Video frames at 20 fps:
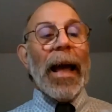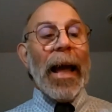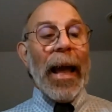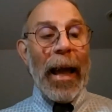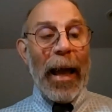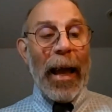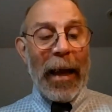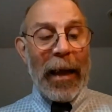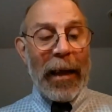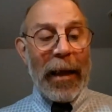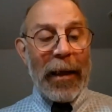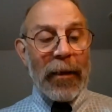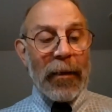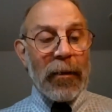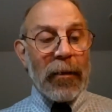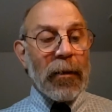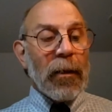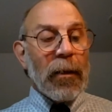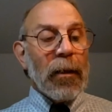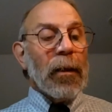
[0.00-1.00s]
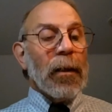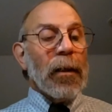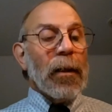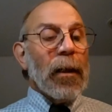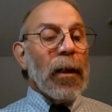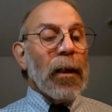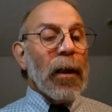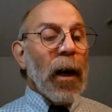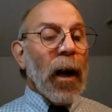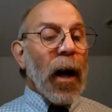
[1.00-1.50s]
And
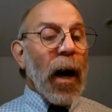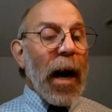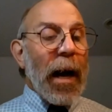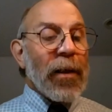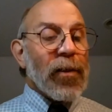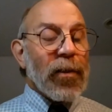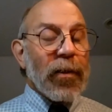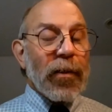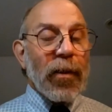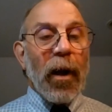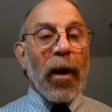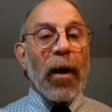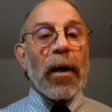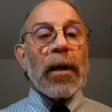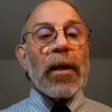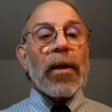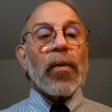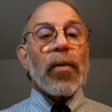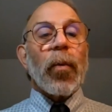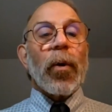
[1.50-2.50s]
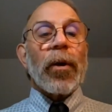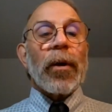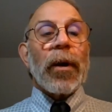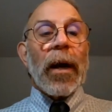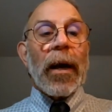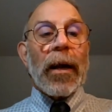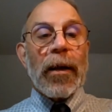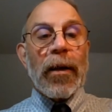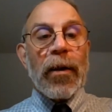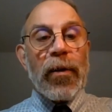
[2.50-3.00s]
as long as we're
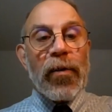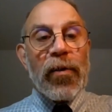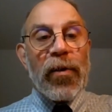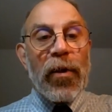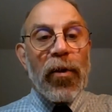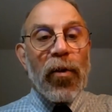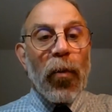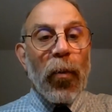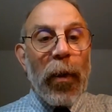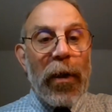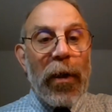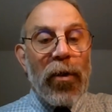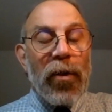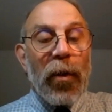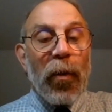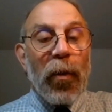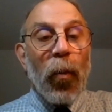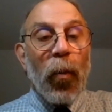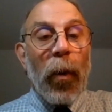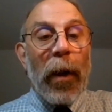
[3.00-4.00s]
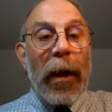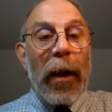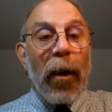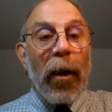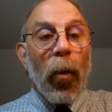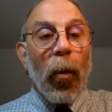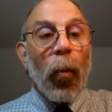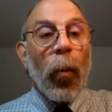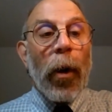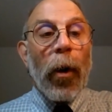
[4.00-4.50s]
not in a situation
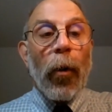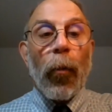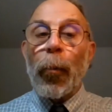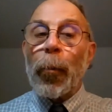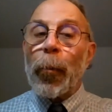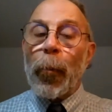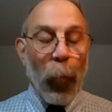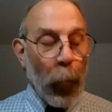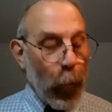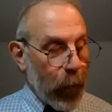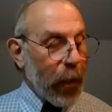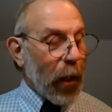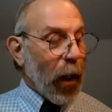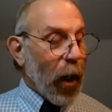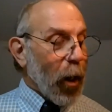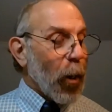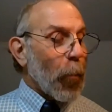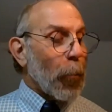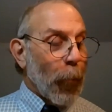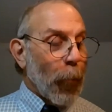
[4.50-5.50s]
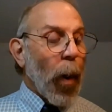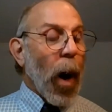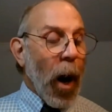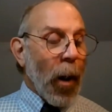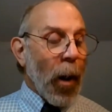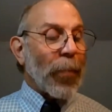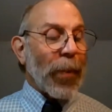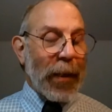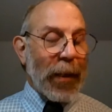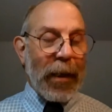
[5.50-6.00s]
where we are
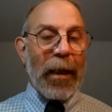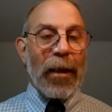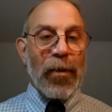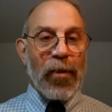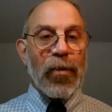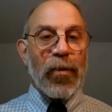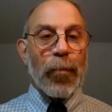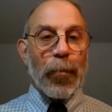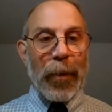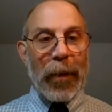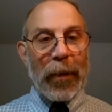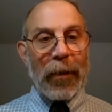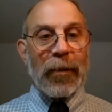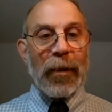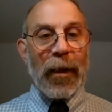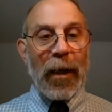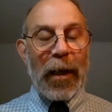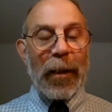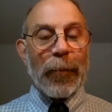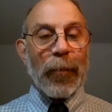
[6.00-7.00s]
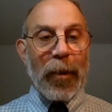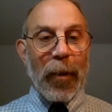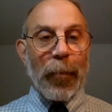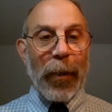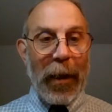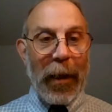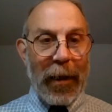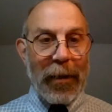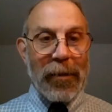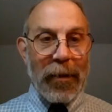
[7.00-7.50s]
up against big time
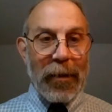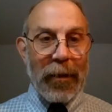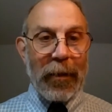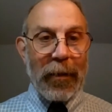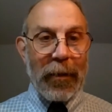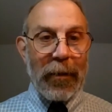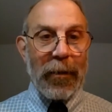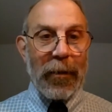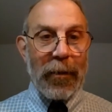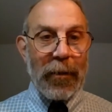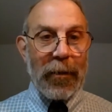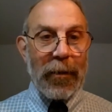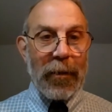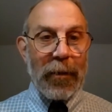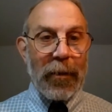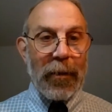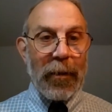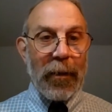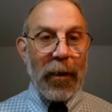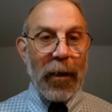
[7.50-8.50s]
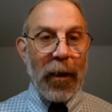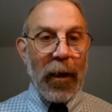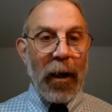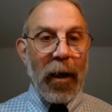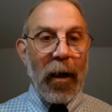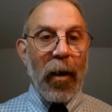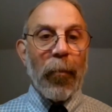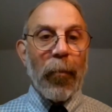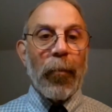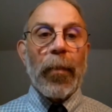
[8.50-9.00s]
capacity,
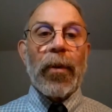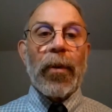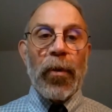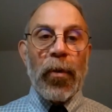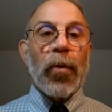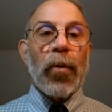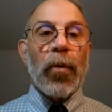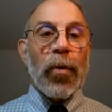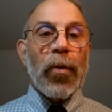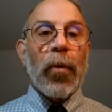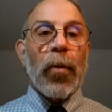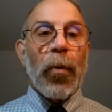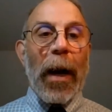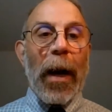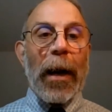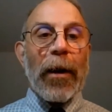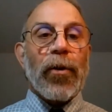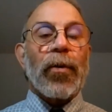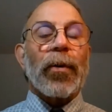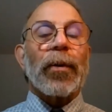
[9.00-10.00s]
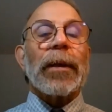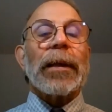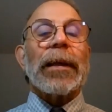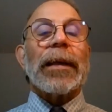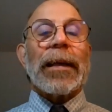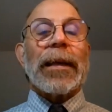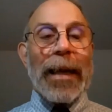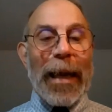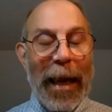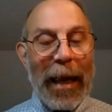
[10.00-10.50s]
you
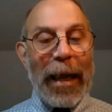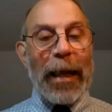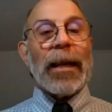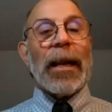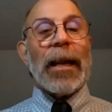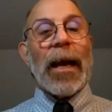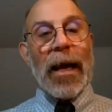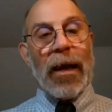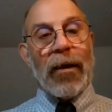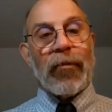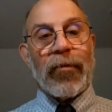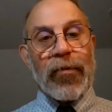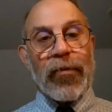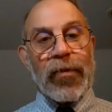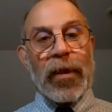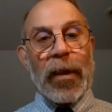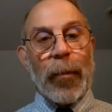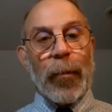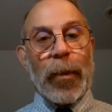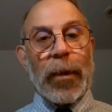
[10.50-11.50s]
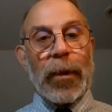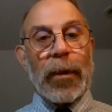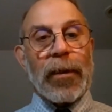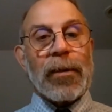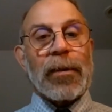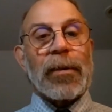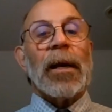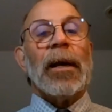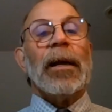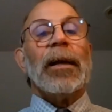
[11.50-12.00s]
actually can have
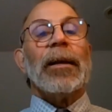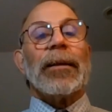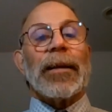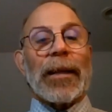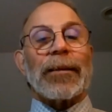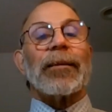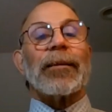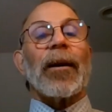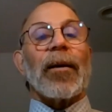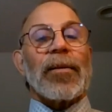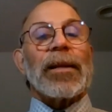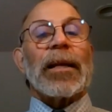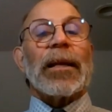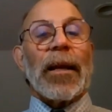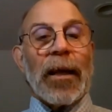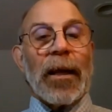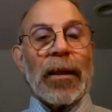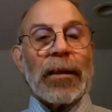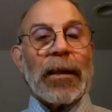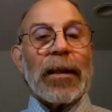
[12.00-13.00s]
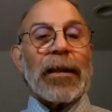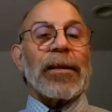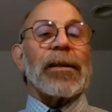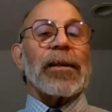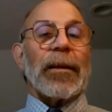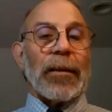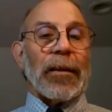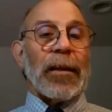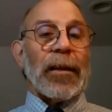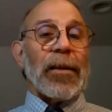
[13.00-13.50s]
stimulus that doesn't
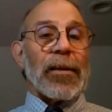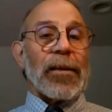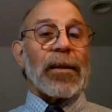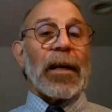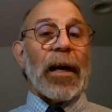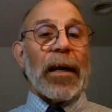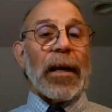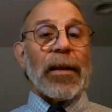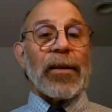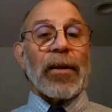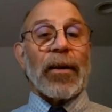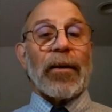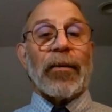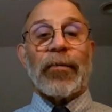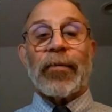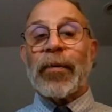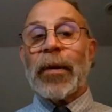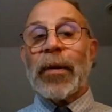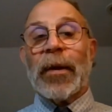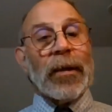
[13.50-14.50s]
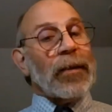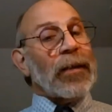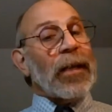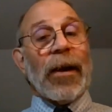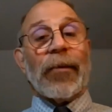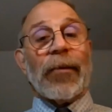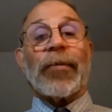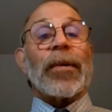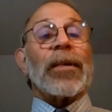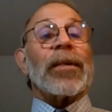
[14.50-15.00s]
elicit these kinds of
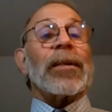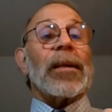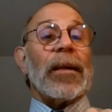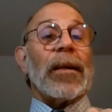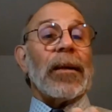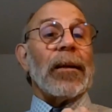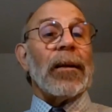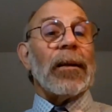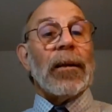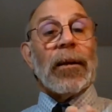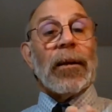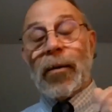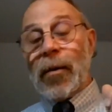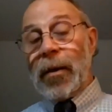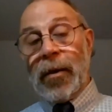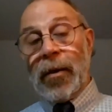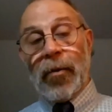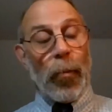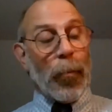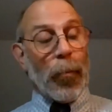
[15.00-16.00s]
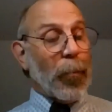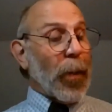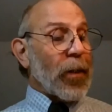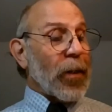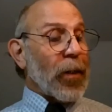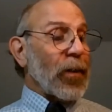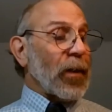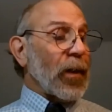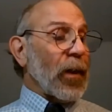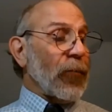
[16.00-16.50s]
deficit, either
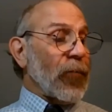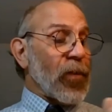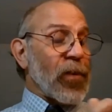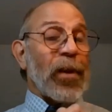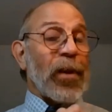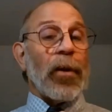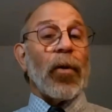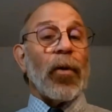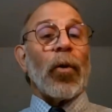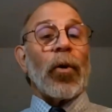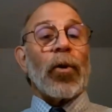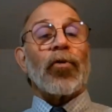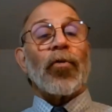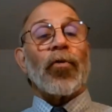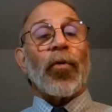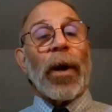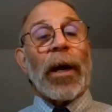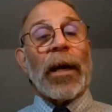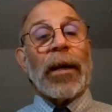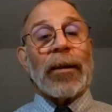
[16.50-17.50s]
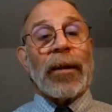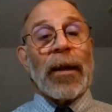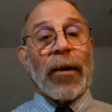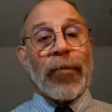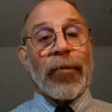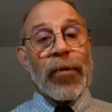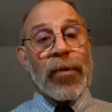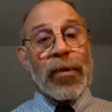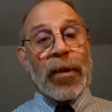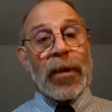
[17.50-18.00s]
budget deficit or trade
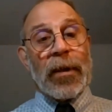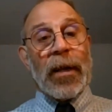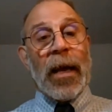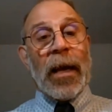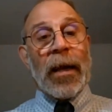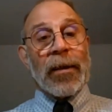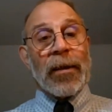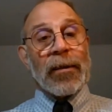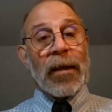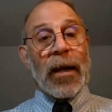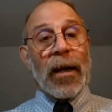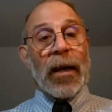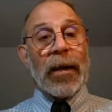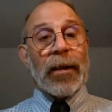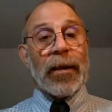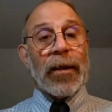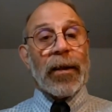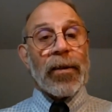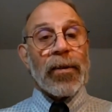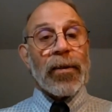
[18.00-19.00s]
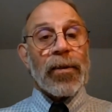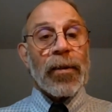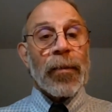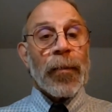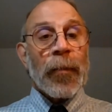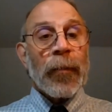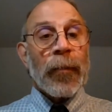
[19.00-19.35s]
deficit anxieties.